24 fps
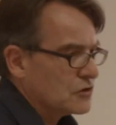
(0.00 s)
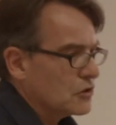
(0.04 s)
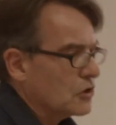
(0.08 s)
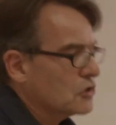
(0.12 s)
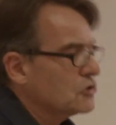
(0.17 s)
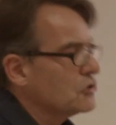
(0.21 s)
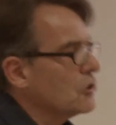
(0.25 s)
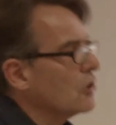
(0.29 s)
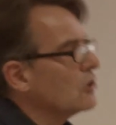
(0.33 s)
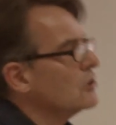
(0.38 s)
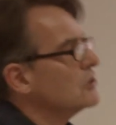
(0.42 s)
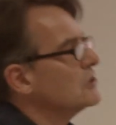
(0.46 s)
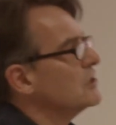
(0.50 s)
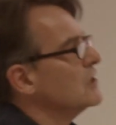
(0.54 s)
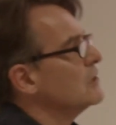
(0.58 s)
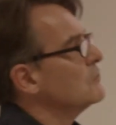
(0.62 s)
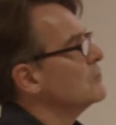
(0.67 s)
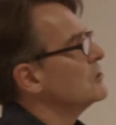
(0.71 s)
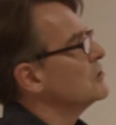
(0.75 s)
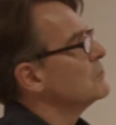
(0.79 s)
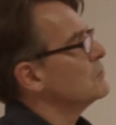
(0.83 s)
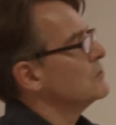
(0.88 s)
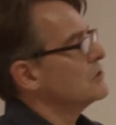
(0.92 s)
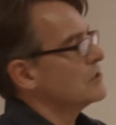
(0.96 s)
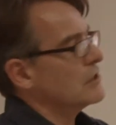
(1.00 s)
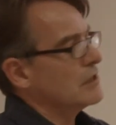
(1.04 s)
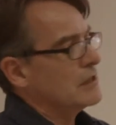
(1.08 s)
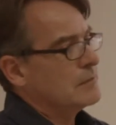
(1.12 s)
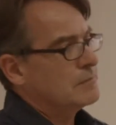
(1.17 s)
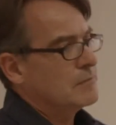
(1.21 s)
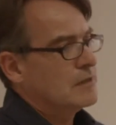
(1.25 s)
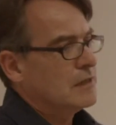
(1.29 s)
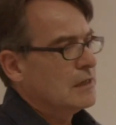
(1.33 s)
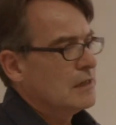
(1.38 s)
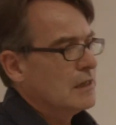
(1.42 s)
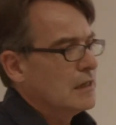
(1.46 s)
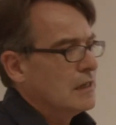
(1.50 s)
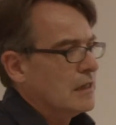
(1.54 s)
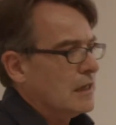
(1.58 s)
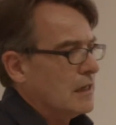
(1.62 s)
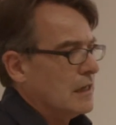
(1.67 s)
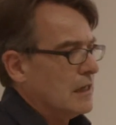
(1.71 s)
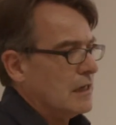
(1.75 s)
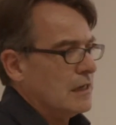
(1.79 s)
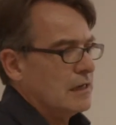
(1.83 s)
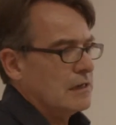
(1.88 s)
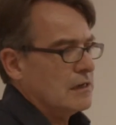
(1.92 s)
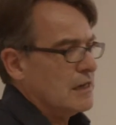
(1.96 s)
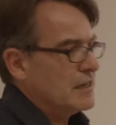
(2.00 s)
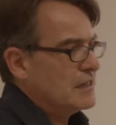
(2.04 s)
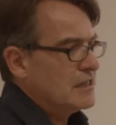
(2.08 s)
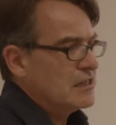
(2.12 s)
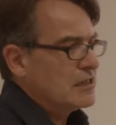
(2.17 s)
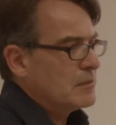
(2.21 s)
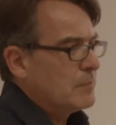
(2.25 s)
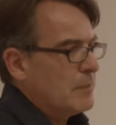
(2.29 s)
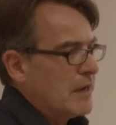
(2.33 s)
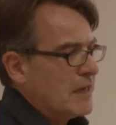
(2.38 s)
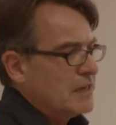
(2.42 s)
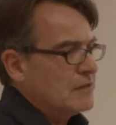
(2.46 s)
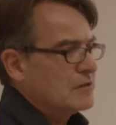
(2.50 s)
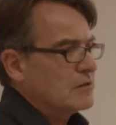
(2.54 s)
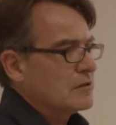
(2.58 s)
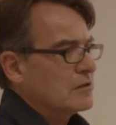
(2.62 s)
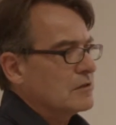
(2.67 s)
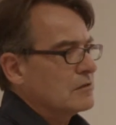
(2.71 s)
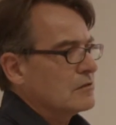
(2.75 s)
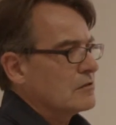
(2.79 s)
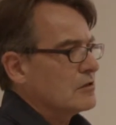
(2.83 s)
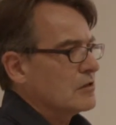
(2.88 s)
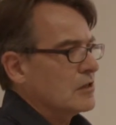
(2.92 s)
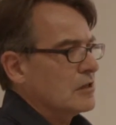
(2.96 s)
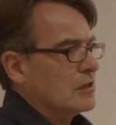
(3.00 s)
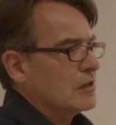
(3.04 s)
of Sociology, which was an independent